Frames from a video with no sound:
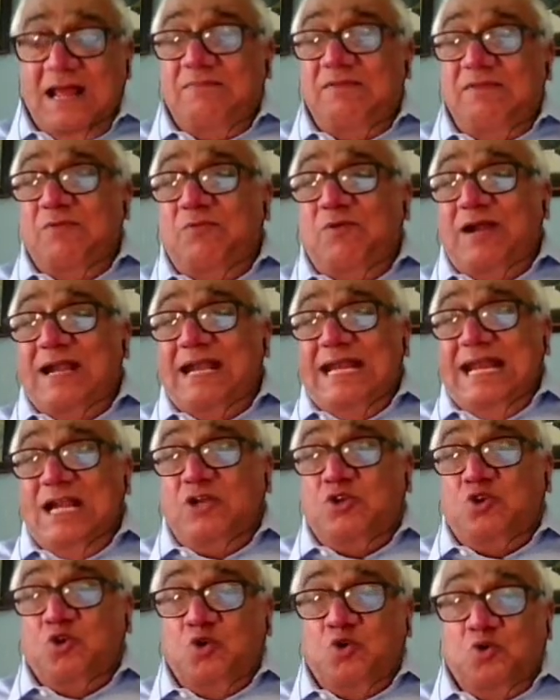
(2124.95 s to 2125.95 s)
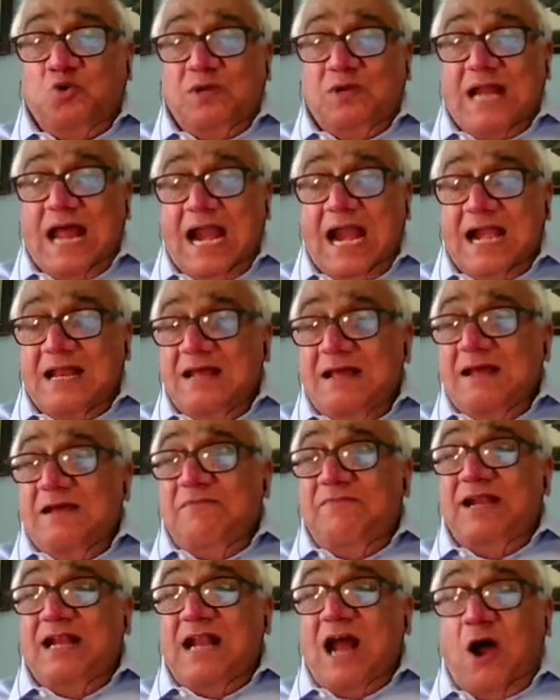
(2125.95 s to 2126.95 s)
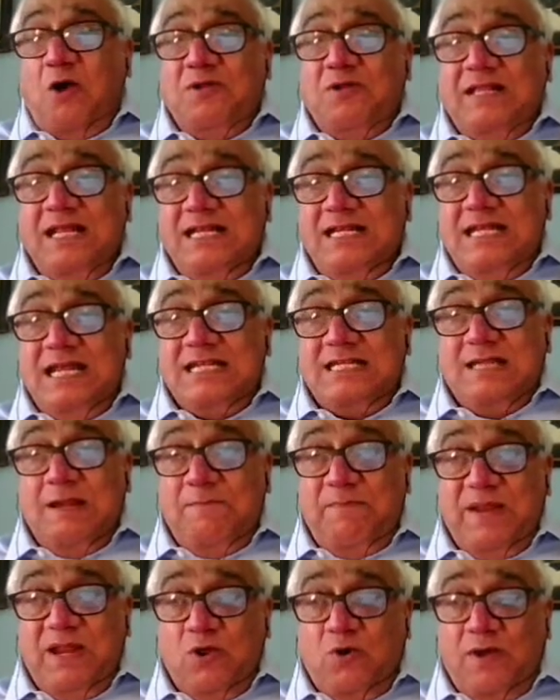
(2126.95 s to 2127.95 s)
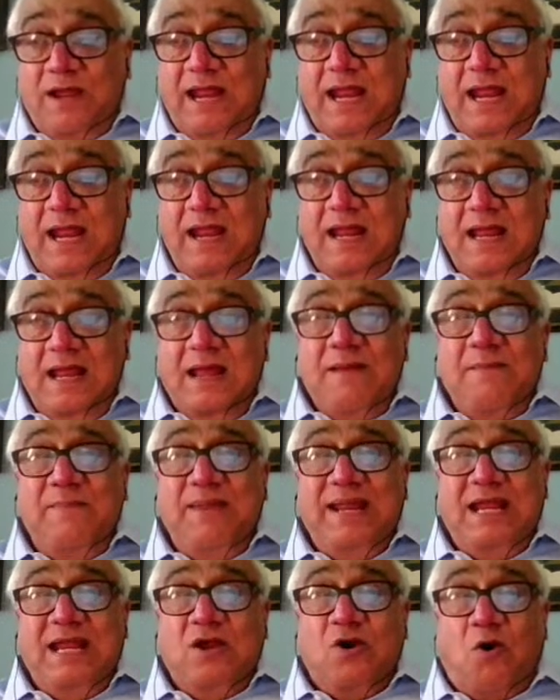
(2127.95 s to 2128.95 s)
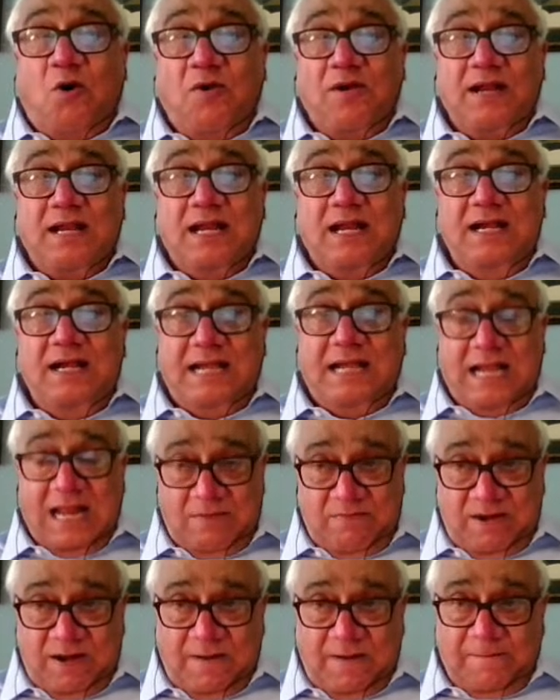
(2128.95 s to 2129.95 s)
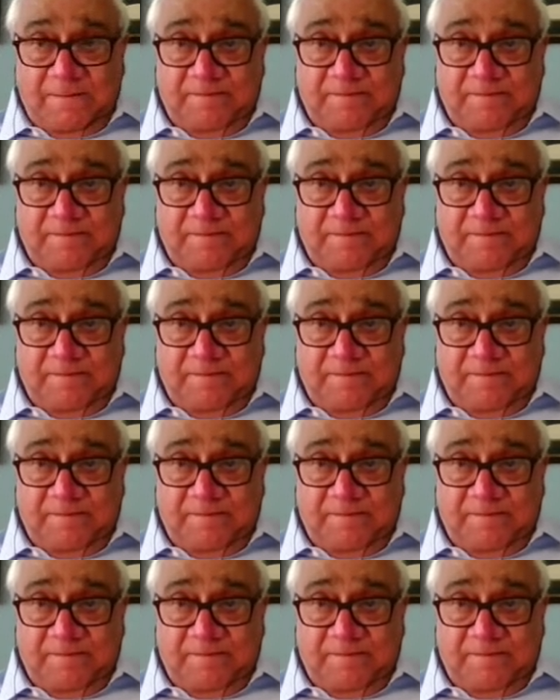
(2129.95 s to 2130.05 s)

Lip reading: we would need to do that without the JCPOA being on the table.